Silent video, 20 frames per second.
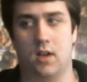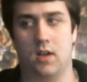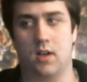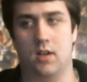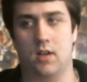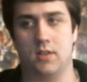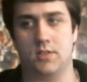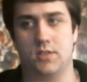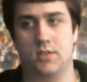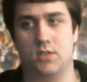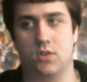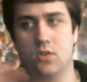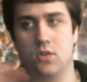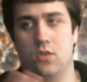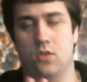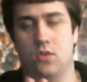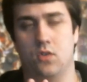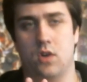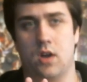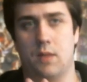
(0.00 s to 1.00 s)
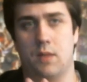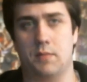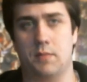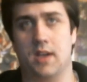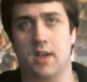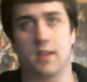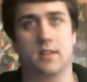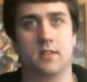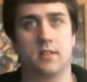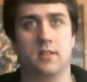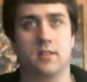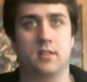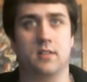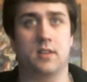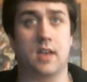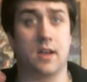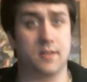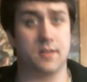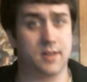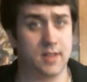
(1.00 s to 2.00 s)
So I'm not
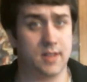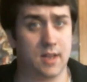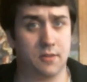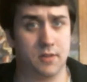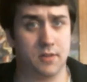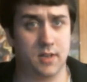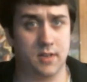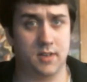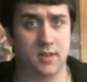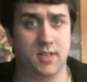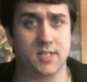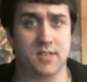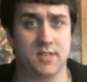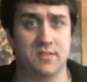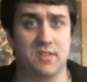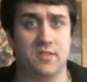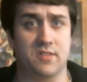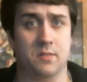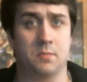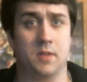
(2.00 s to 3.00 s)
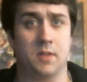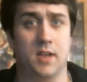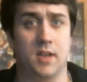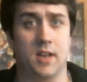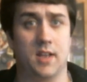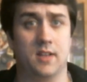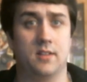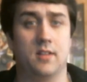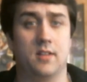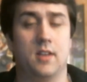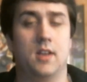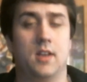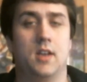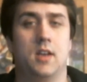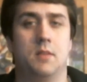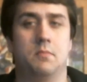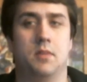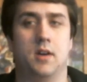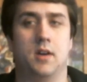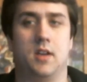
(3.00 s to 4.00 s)
counting that one in because I've never played it,
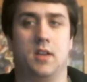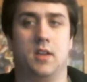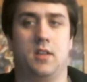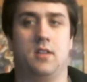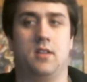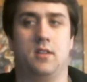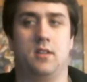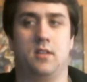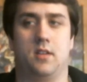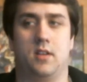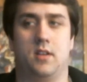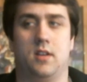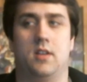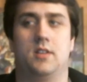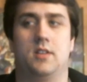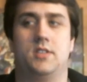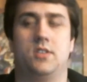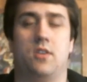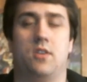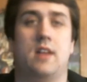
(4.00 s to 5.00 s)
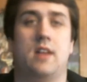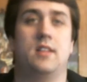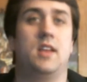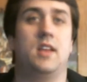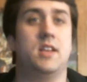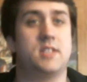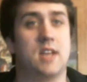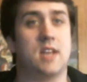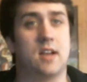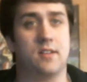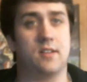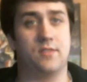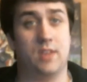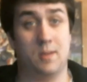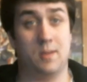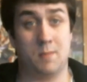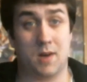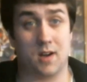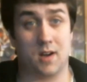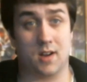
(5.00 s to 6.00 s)
but so at least out of the
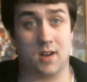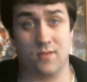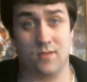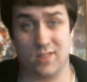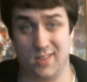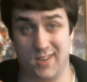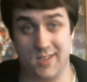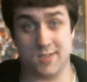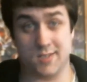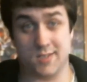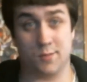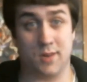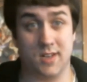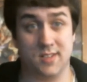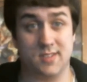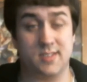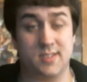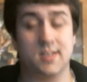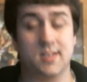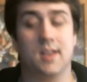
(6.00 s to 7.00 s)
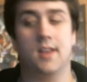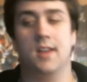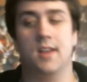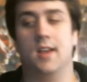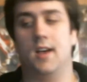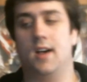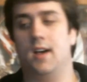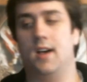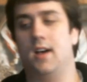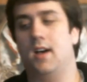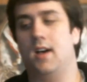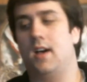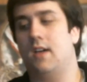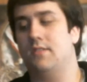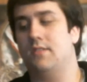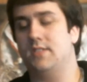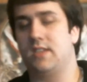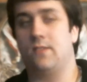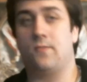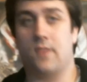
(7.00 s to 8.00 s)
American released ones, I
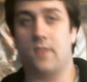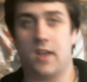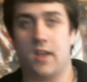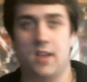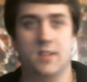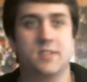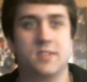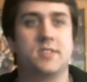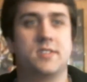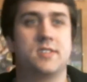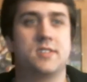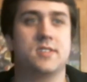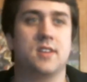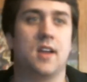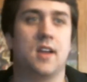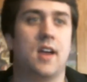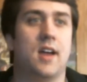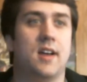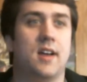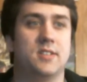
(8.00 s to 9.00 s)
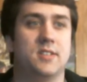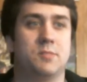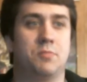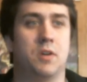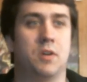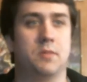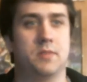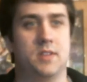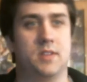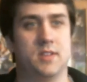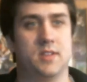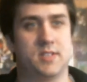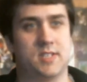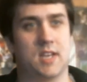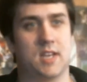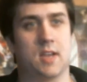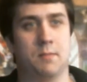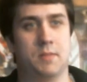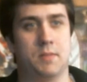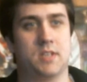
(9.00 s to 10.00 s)
would say Fates has probably the
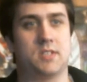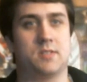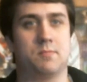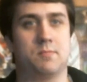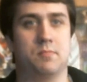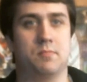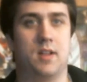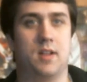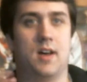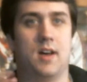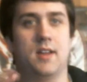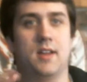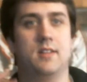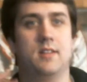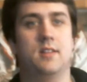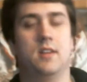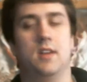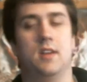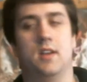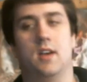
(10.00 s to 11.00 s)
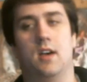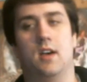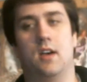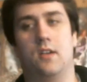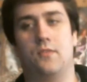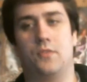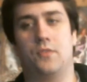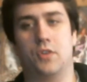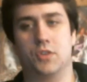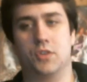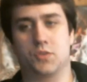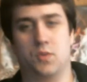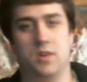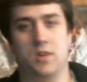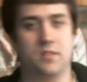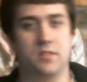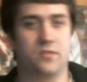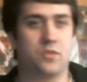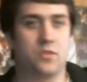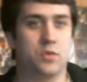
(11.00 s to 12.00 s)
second best plot. First
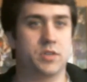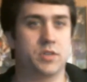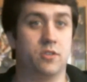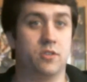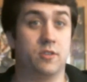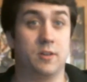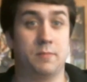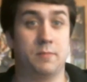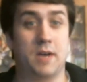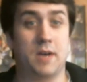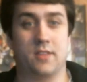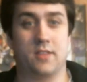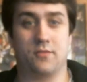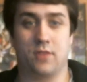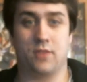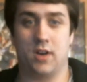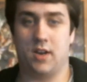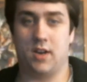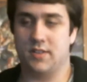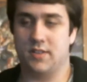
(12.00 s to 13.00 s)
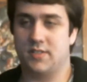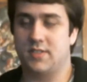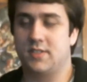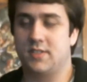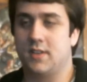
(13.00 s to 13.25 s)
one, of course, going to Path of Radiance,